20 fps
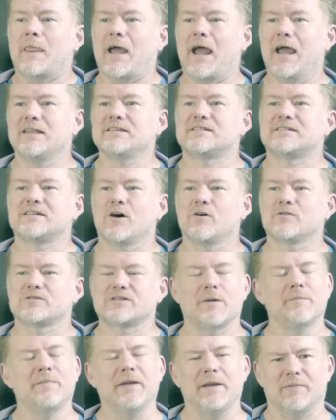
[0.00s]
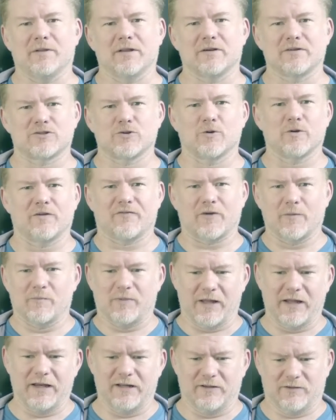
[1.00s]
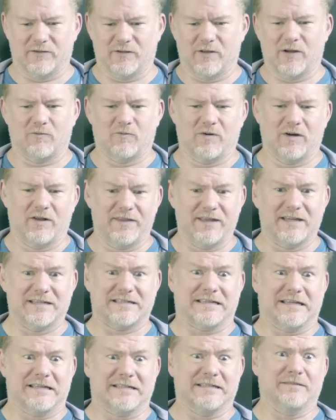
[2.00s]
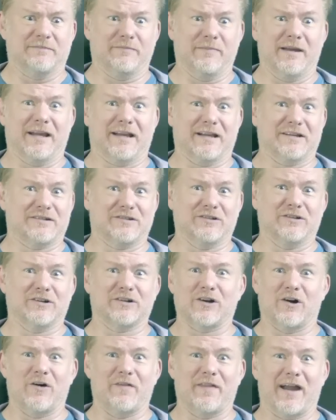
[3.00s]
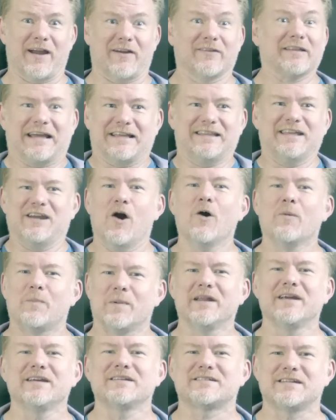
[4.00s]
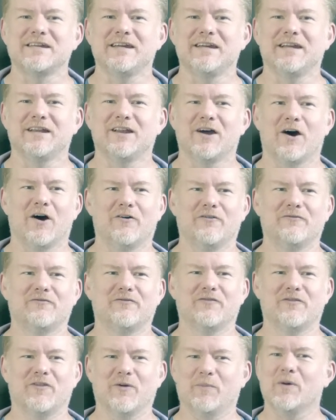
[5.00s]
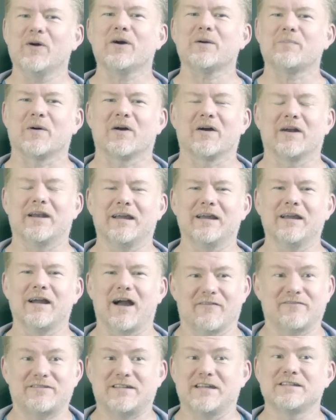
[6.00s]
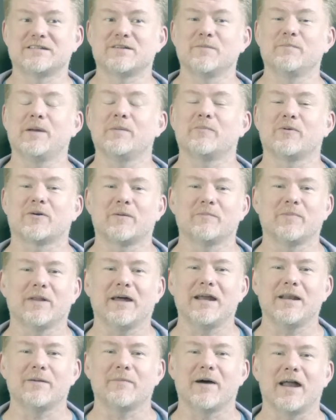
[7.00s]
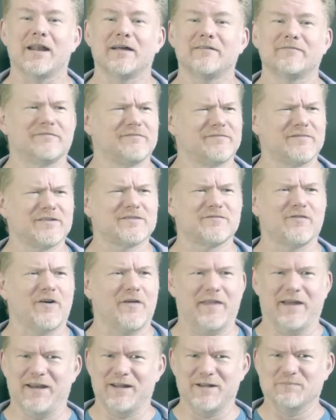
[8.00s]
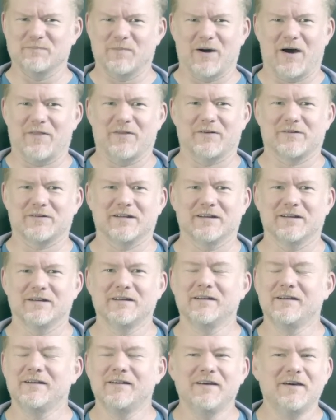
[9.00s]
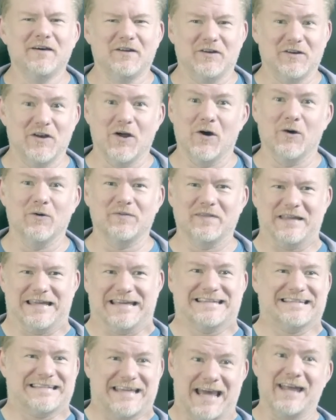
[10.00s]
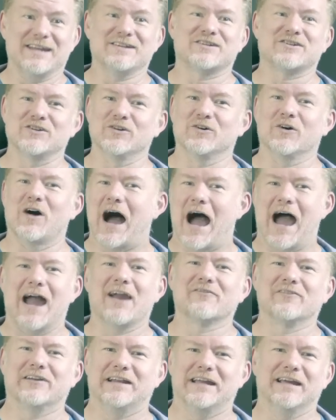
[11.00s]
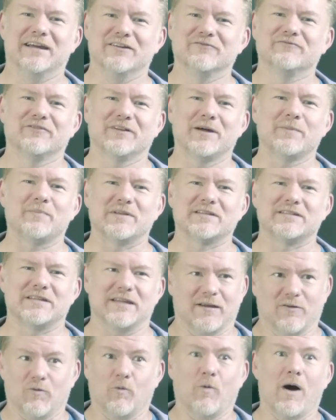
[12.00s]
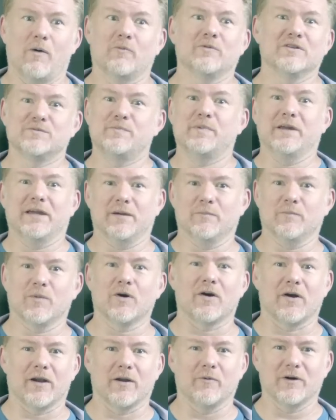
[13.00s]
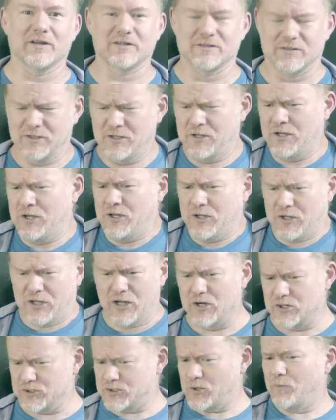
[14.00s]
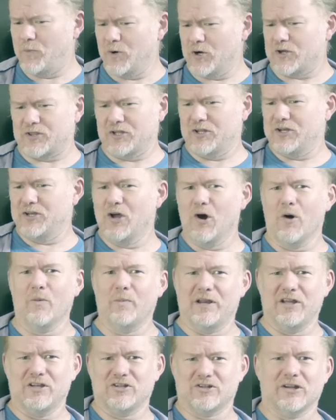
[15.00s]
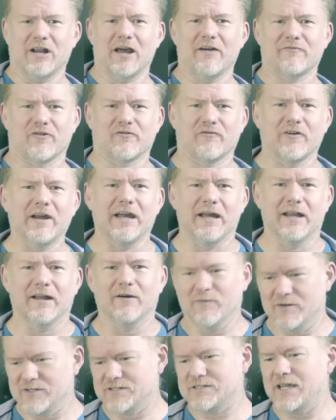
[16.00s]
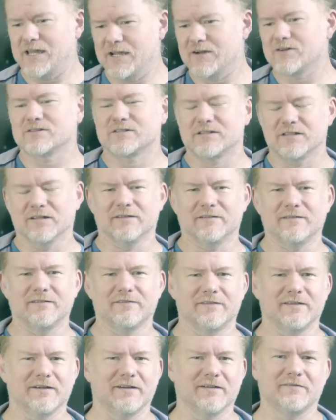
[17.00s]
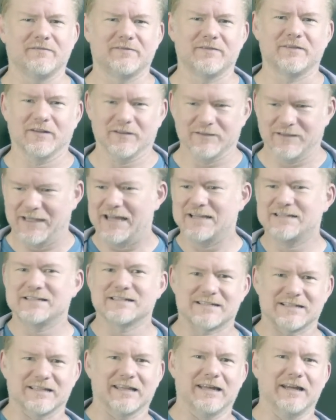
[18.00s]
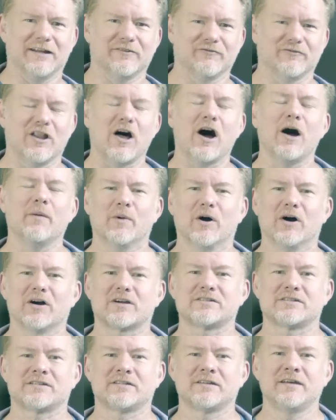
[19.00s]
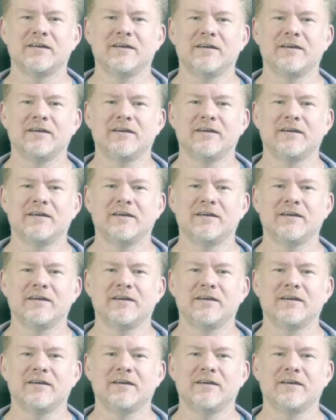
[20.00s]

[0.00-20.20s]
And so some people are sort of complaining, like, well, this doesn't make us look all that, like the opening scene of the book burning. I've seen some people complain about it. And first of all, they didn't bother to note the intentional irony and flippancy in what was being burned. It wasn't, here's a book that nobody should ever read. It was, here's the legislative law books